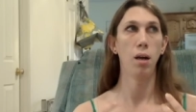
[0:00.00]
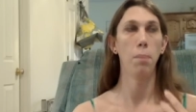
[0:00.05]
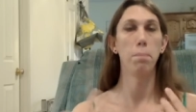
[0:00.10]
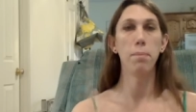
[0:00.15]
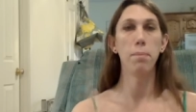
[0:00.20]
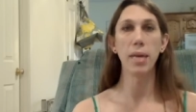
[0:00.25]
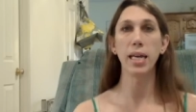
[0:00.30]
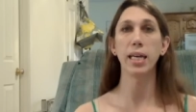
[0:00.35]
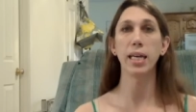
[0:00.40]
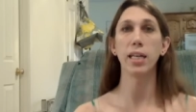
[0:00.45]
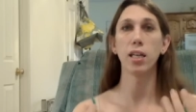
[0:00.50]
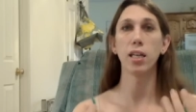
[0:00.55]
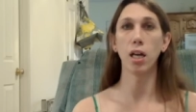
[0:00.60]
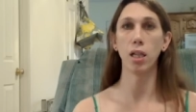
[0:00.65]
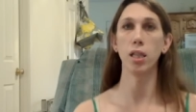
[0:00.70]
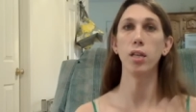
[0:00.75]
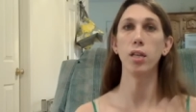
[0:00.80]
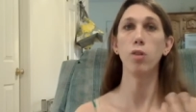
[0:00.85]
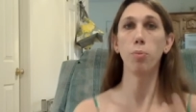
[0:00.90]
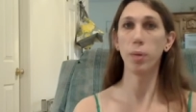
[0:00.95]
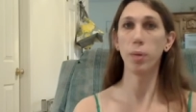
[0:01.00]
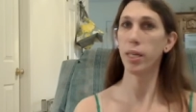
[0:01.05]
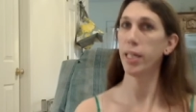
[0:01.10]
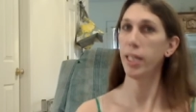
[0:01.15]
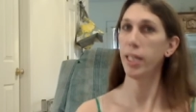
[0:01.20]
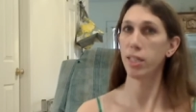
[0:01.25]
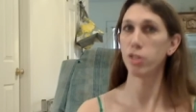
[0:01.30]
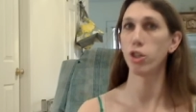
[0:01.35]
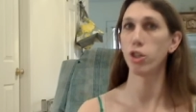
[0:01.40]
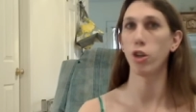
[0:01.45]
make it a little bit
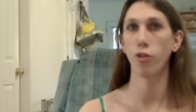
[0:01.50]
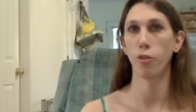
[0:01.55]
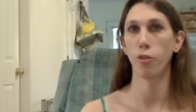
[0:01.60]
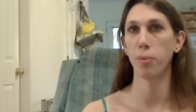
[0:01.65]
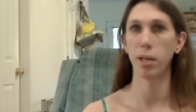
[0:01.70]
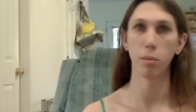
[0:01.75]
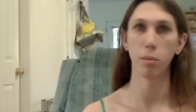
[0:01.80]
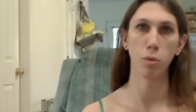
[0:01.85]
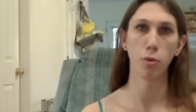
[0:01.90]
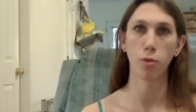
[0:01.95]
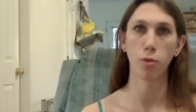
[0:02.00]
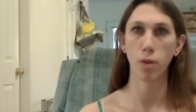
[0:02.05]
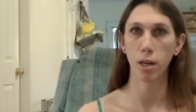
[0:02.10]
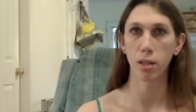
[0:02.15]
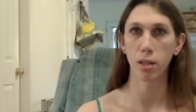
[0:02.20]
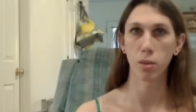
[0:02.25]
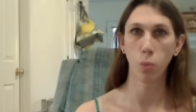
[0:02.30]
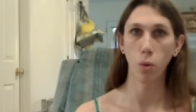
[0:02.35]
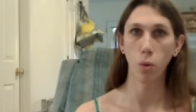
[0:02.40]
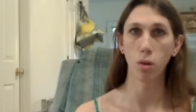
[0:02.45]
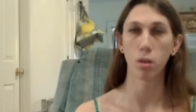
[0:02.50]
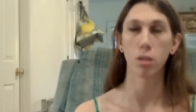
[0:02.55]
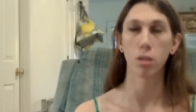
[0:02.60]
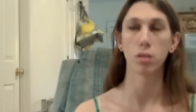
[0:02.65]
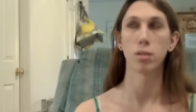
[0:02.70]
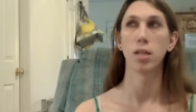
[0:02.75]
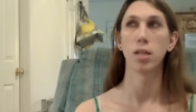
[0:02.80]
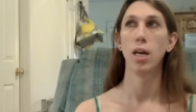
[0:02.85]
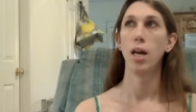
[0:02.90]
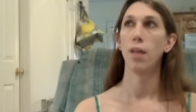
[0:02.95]
easier for me to move around in the
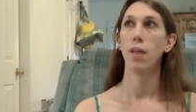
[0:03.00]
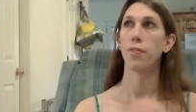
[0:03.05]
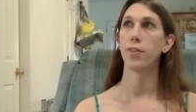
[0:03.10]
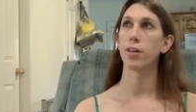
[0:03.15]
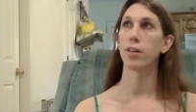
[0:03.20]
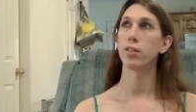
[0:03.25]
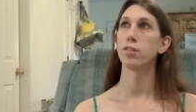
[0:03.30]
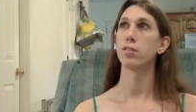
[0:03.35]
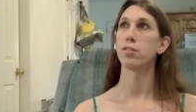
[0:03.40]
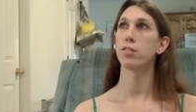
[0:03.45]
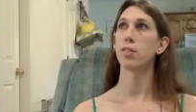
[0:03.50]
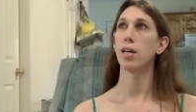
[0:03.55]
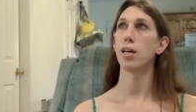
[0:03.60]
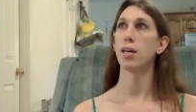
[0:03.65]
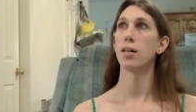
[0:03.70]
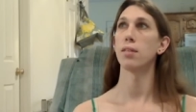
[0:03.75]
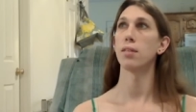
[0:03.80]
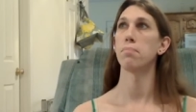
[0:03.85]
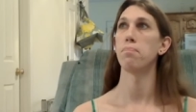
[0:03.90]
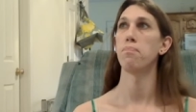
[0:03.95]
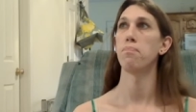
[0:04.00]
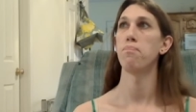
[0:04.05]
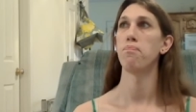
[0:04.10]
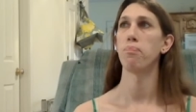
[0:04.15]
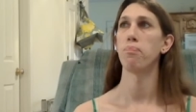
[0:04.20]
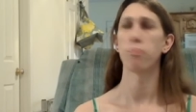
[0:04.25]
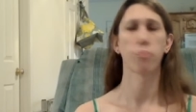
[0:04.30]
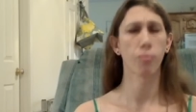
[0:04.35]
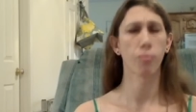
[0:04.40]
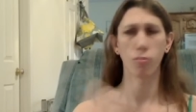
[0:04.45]
world. There's a
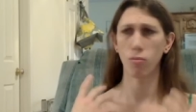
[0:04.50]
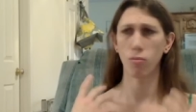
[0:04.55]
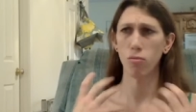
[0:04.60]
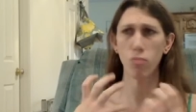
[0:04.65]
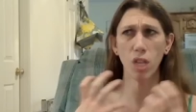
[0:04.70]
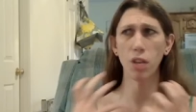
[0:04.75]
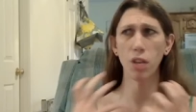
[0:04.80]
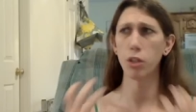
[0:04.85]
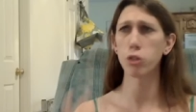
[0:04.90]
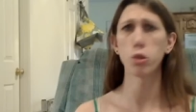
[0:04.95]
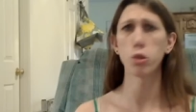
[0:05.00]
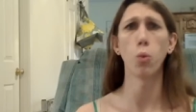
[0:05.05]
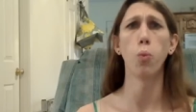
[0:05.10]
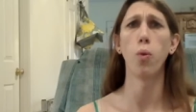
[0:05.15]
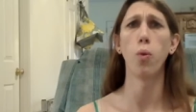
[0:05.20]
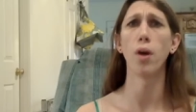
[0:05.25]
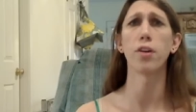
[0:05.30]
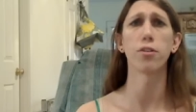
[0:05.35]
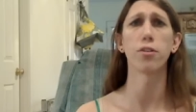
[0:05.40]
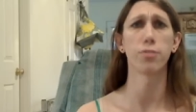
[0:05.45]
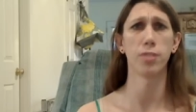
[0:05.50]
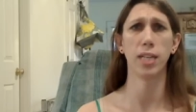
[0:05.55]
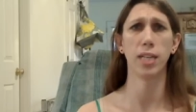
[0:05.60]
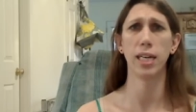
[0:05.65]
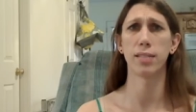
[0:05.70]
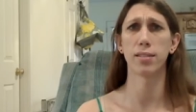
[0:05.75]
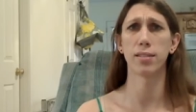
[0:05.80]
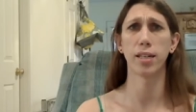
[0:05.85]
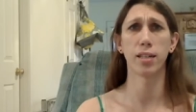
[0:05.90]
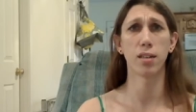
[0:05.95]
wonderful
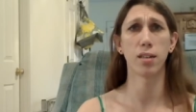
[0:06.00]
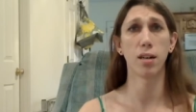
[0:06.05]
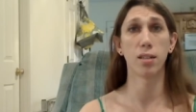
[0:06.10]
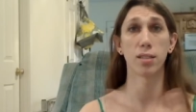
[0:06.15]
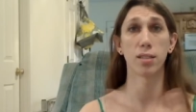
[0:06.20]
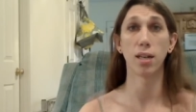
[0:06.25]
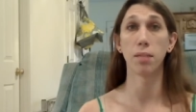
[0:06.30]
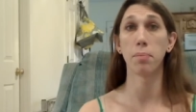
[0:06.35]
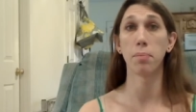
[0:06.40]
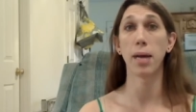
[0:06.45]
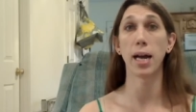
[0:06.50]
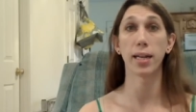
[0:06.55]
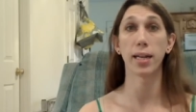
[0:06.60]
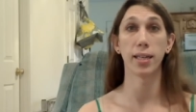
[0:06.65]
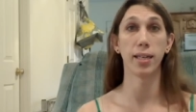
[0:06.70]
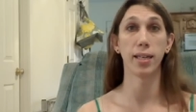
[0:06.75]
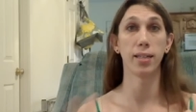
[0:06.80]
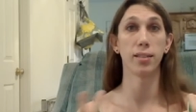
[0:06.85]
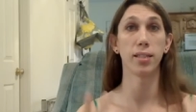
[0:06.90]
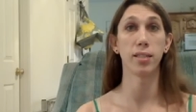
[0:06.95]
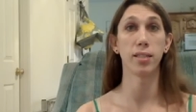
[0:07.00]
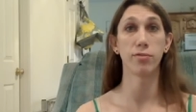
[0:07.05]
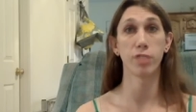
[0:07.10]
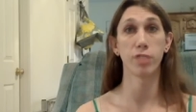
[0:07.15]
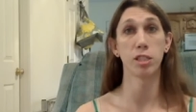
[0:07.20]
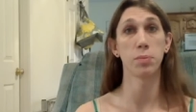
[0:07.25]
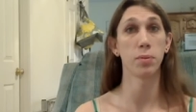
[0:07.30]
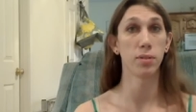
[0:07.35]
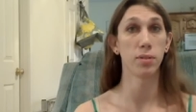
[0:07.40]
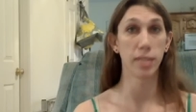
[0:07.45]
essay called Unpacking the
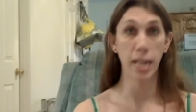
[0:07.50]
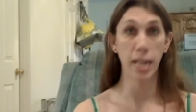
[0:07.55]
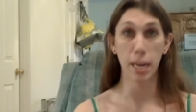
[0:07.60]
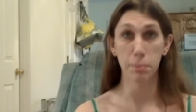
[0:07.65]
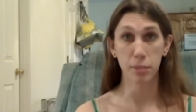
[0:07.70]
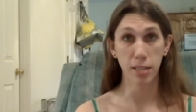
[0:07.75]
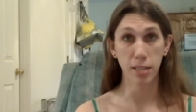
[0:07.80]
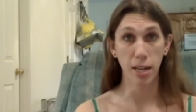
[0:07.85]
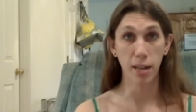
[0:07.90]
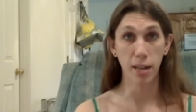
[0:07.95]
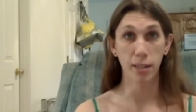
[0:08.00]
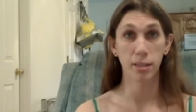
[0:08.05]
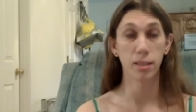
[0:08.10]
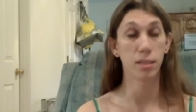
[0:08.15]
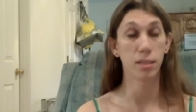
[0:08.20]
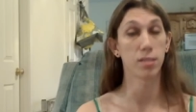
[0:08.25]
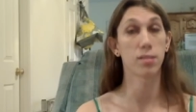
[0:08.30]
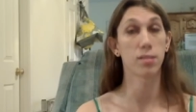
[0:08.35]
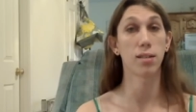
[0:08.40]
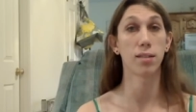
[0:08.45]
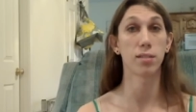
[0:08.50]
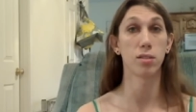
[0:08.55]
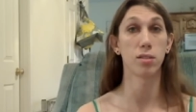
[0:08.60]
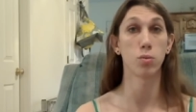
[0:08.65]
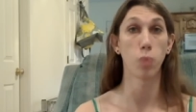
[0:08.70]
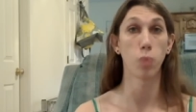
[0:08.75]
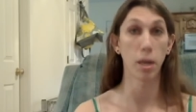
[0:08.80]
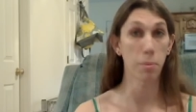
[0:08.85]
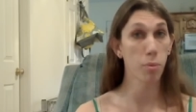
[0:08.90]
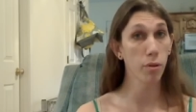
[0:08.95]
Invisible Knapsack that
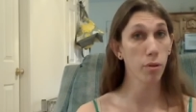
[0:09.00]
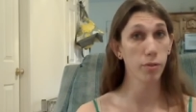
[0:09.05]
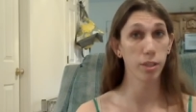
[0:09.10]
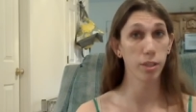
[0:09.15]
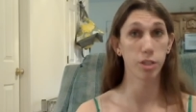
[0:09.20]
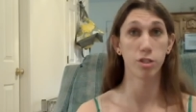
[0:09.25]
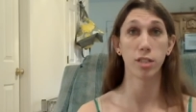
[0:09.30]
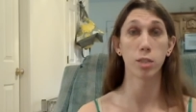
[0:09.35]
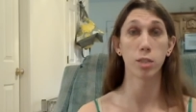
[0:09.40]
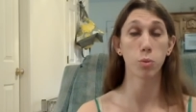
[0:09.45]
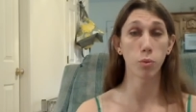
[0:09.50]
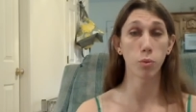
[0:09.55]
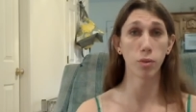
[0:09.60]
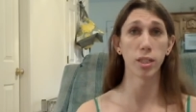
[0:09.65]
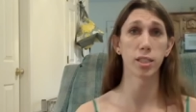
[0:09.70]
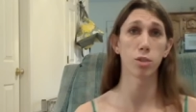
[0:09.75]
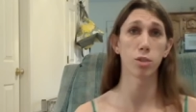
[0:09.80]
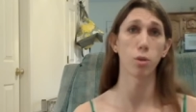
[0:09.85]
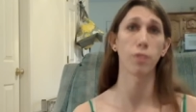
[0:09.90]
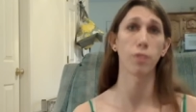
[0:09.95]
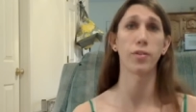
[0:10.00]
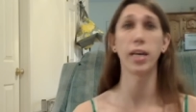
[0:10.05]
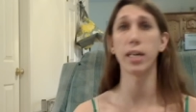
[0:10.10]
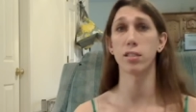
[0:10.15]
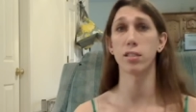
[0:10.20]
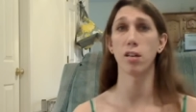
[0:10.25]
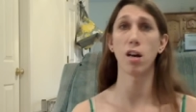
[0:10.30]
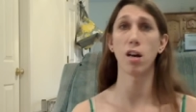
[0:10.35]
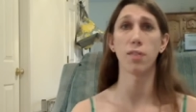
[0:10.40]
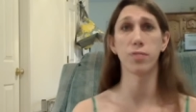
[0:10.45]
discusses white privilege, and that's what really sort of
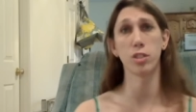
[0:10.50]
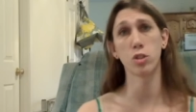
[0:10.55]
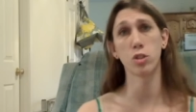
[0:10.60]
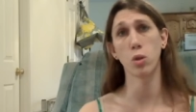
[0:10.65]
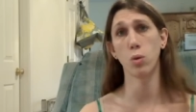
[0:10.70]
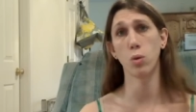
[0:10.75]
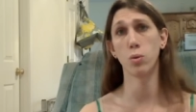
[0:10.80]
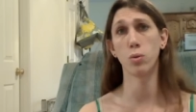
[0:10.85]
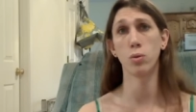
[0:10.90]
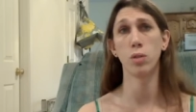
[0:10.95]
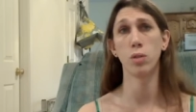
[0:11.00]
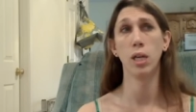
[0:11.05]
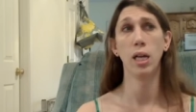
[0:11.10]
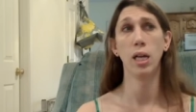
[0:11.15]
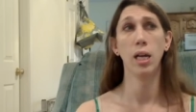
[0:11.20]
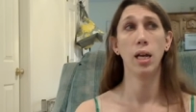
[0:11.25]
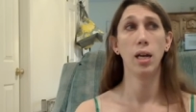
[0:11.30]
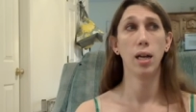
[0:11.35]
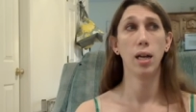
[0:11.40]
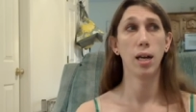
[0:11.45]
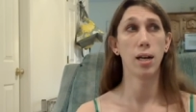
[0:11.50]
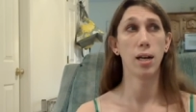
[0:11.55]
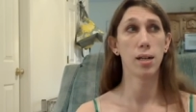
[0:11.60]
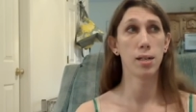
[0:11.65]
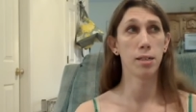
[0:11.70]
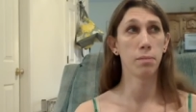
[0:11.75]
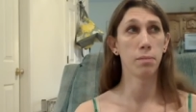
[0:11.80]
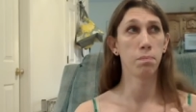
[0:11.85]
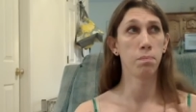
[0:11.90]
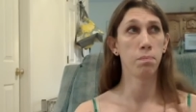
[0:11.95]
kicked off this whole
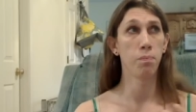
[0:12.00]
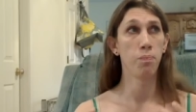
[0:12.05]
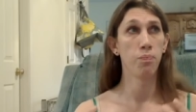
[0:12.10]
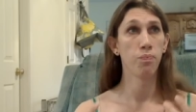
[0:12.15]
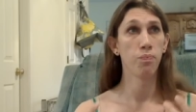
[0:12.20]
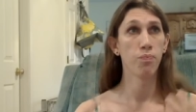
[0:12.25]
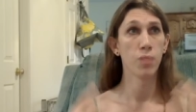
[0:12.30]
realm